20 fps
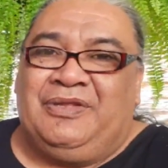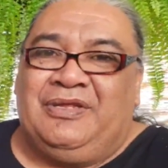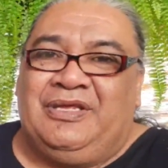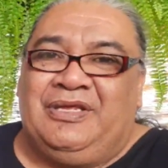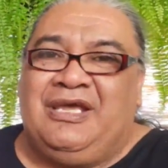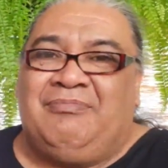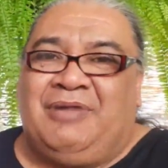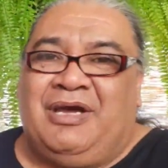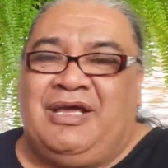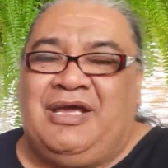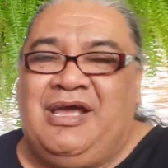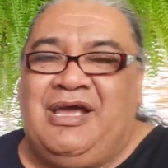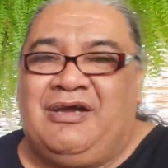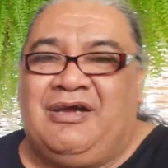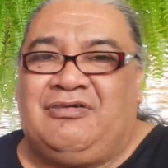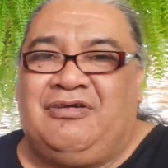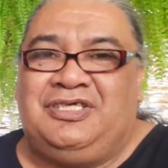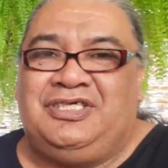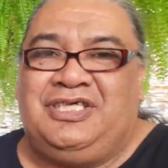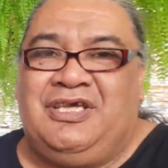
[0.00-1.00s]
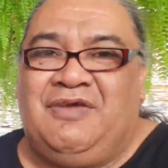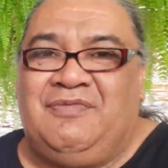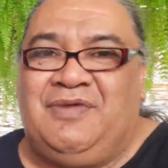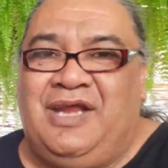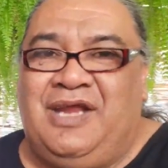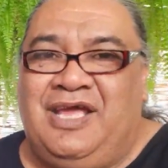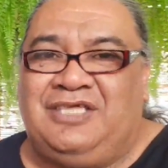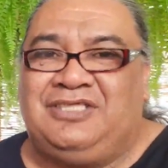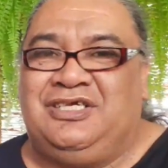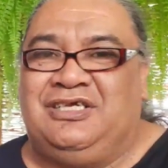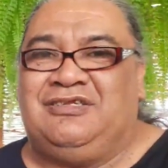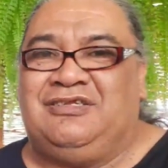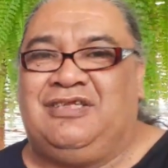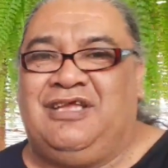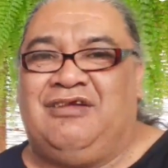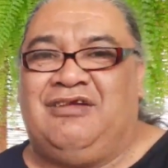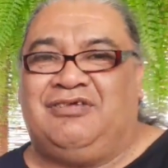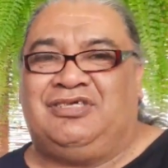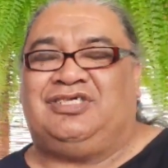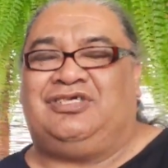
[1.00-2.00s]
Yeah, our crows have an accent.
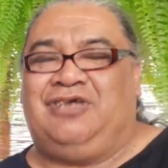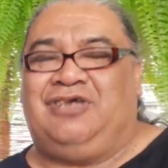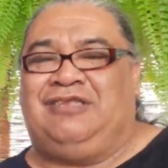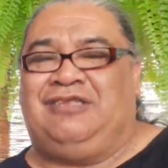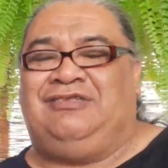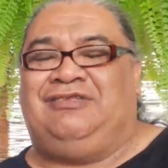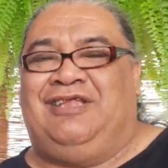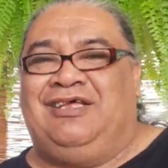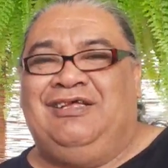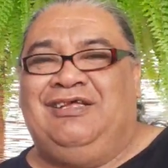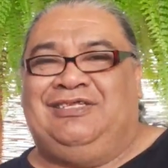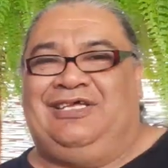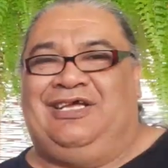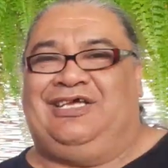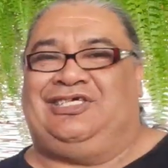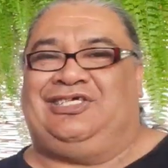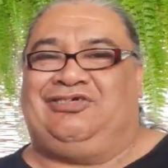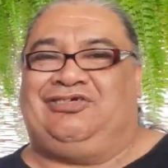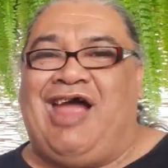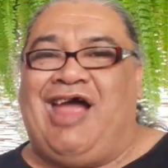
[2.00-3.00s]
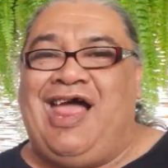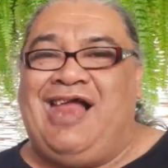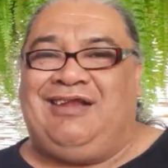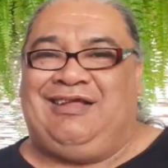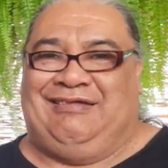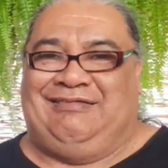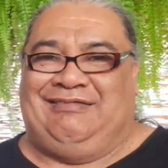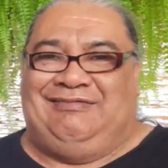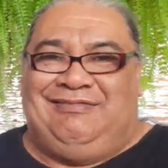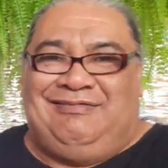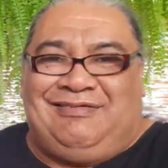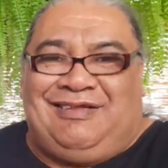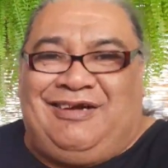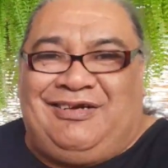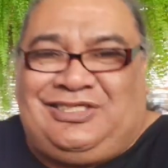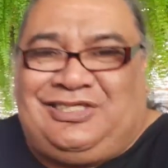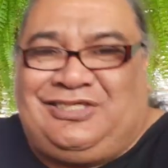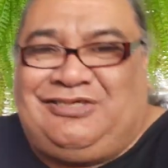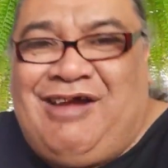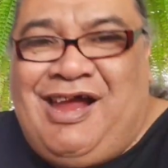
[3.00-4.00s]
They're Australian.
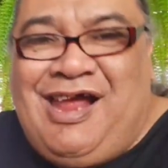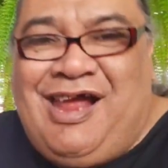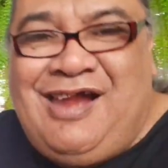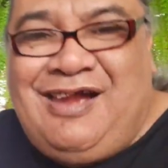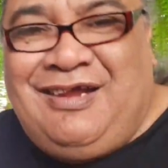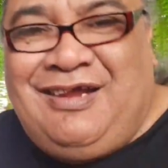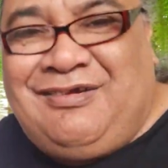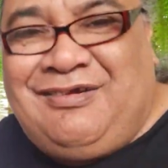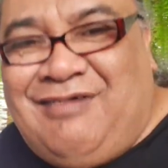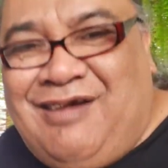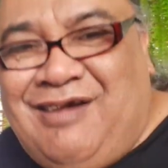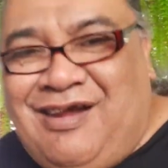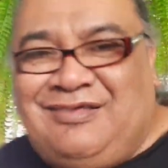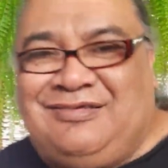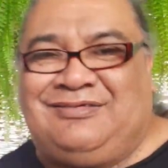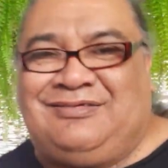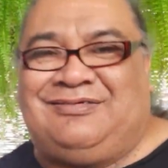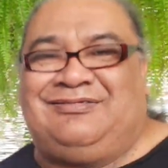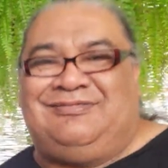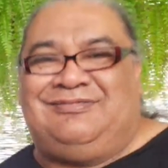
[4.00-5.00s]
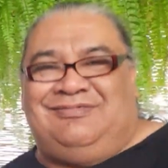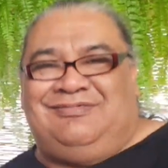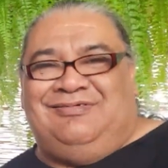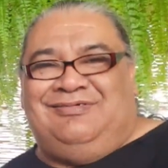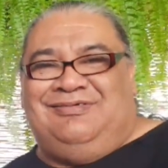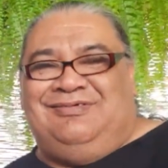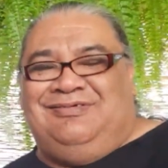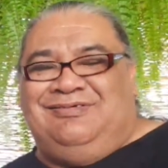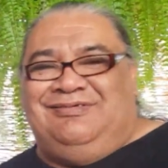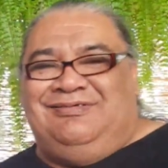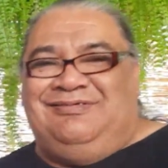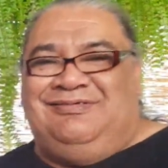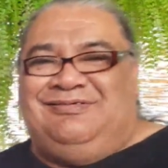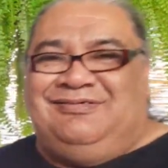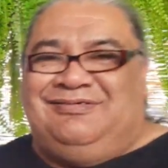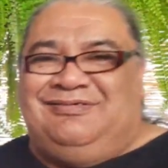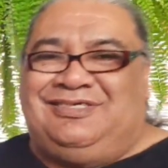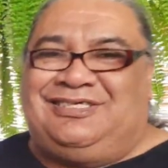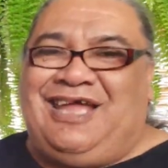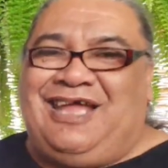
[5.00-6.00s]
They're Australian crows.
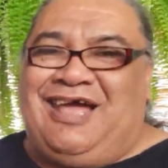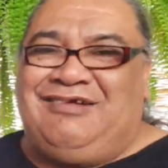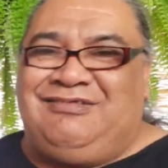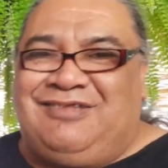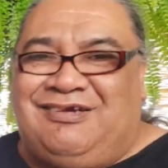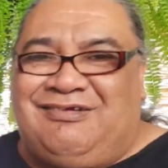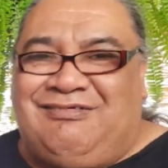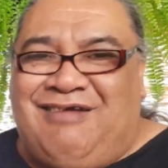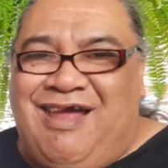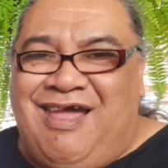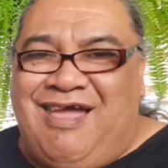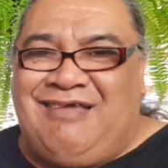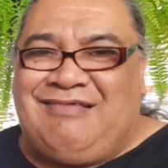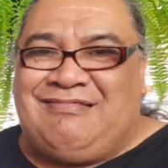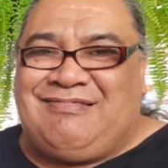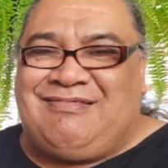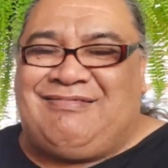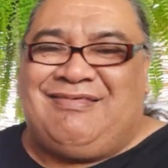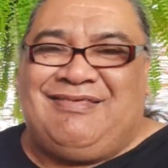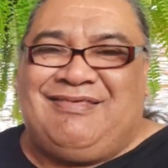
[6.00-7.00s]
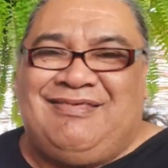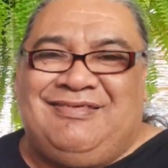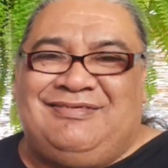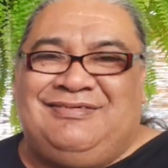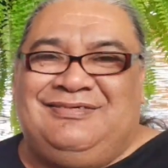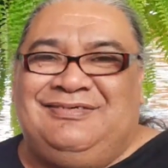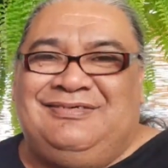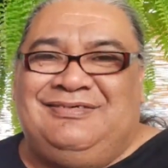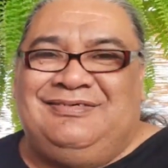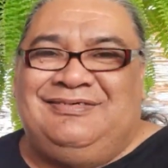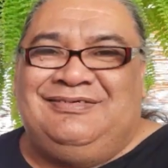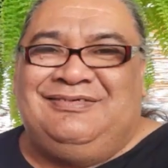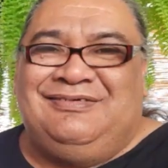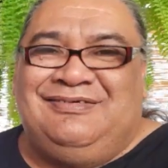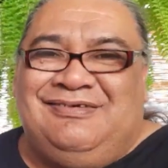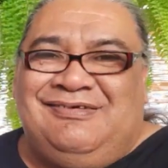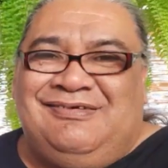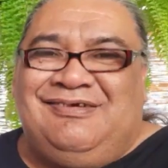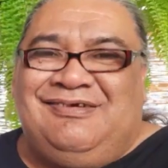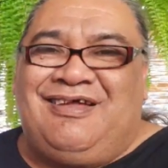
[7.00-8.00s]
Stain the crows.
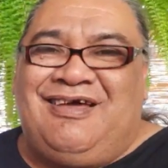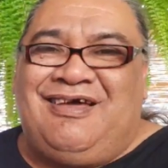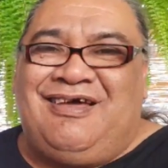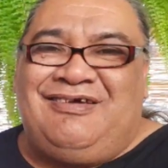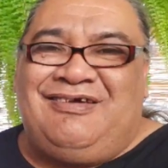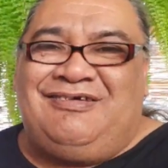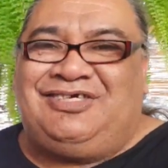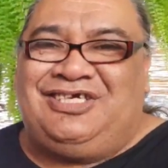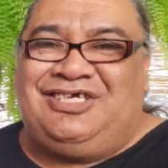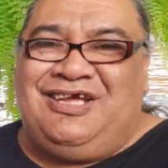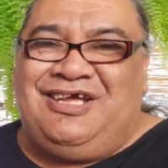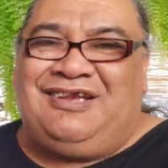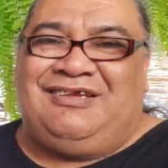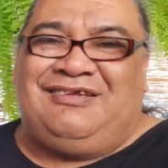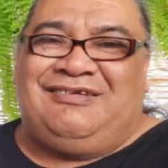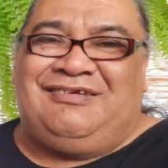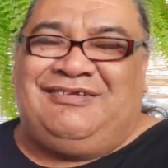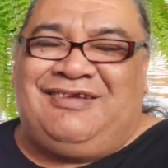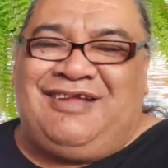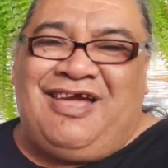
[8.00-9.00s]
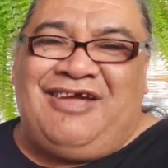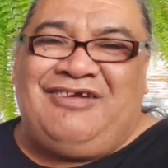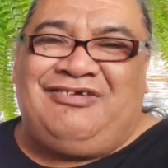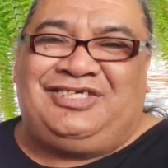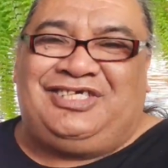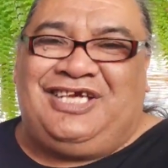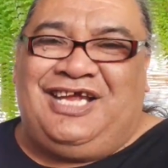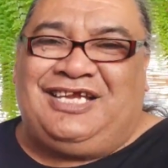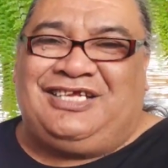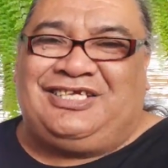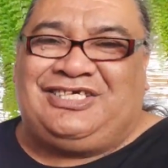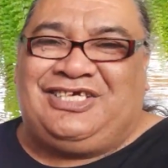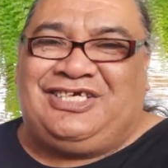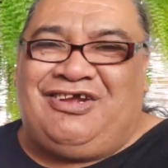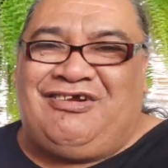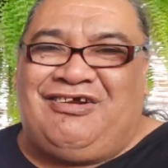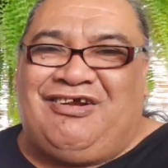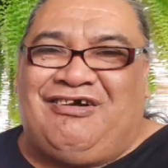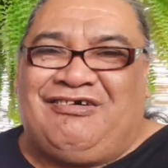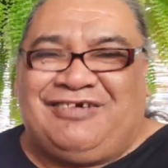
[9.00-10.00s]
No shit,
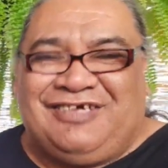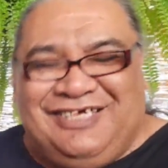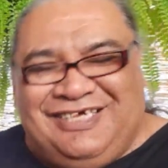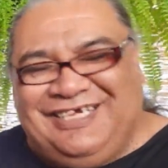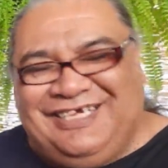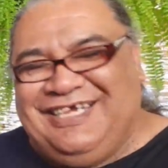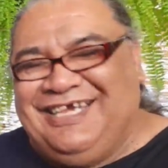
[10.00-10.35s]
Sherlock.